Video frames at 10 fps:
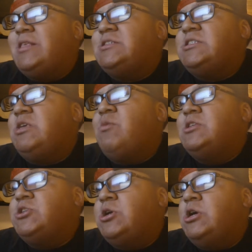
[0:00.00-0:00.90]
to see
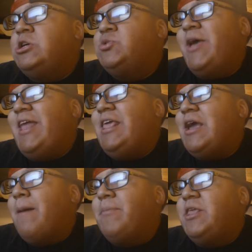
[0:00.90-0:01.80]
return to any
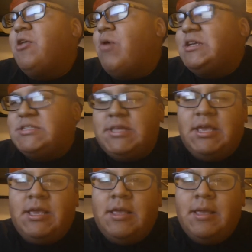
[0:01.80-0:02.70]
company in
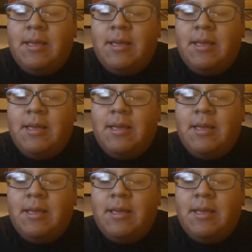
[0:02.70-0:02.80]
wrestling?